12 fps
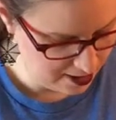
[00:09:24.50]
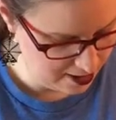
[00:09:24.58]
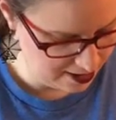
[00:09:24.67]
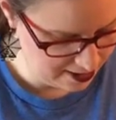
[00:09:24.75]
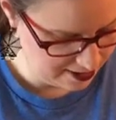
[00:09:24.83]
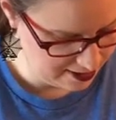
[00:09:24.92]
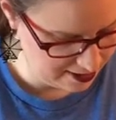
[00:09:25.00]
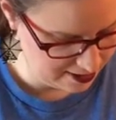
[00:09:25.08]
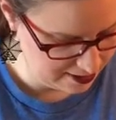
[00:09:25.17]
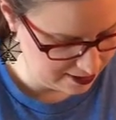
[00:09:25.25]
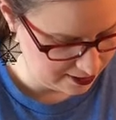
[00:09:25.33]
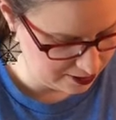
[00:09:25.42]

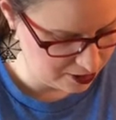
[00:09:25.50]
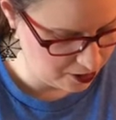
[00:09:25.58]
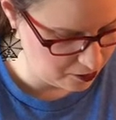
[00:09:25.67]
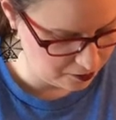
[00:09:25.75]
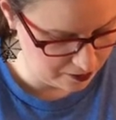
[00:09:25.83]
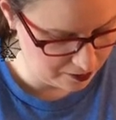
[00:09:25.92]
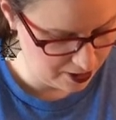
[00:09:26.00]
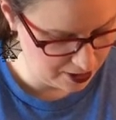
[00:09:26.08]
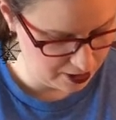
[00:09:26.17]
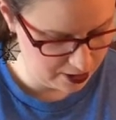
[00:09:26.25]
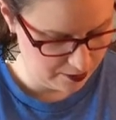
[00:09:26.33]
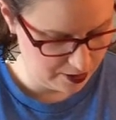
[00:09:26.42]
And so
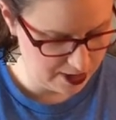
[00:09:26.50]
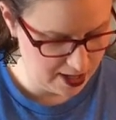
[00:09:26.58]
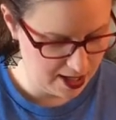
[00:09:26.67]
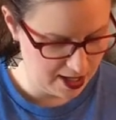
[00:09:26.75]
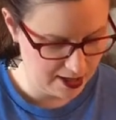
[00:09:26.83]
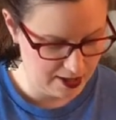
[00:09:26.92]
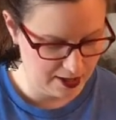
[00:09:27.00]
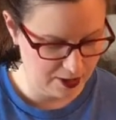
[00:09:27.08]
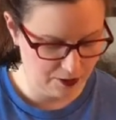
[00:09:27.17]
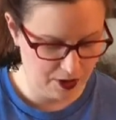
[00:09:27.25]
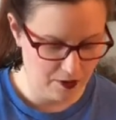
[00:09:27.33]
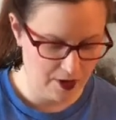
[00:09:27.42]
question number 10 is
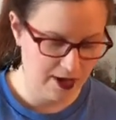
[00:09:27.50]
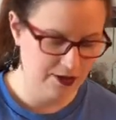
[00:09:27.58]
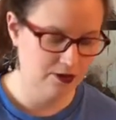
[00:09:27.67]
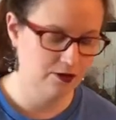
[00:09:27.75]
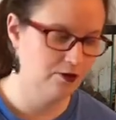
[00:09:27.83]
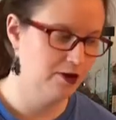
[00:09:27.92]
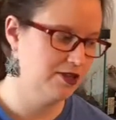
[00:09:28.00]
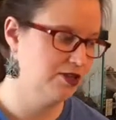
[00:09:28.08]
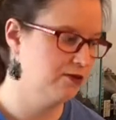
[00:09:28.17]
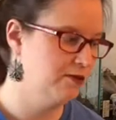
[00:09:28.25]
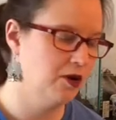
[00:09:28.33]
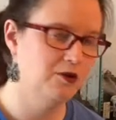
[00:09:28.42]
when you answer the
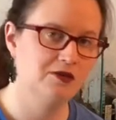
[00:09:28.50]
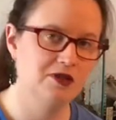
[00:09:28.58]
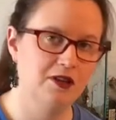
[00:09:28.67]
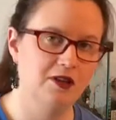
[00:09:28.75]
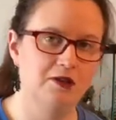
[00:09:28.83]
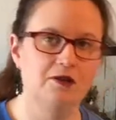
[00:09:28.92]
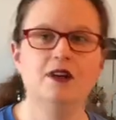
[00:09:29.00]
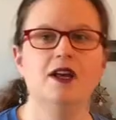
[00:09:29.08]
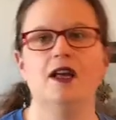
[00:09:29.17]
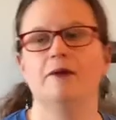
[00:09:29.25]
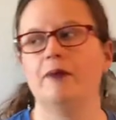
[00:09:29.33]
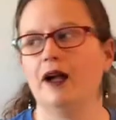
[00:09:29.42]
question posed to you
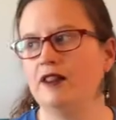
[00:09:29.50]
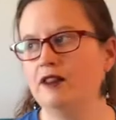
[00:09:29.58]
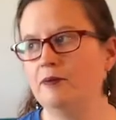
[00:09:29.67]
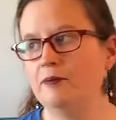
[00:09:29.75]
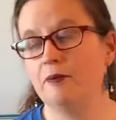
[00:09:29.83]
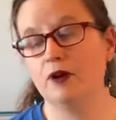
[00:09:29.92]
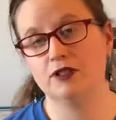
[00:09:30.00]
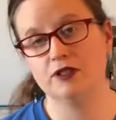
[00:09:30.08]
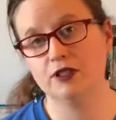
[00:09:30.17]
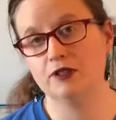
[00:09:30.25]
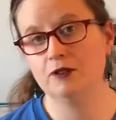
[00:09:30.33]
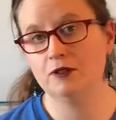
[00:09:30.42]
by the
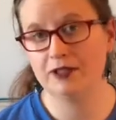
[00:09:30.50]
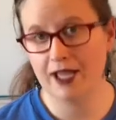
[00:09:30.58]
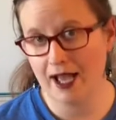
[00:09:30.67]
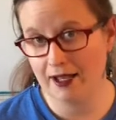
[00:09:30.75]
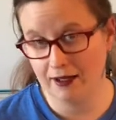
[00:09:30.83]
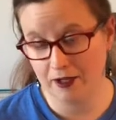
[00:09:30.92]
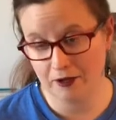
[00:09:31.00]
person who tagged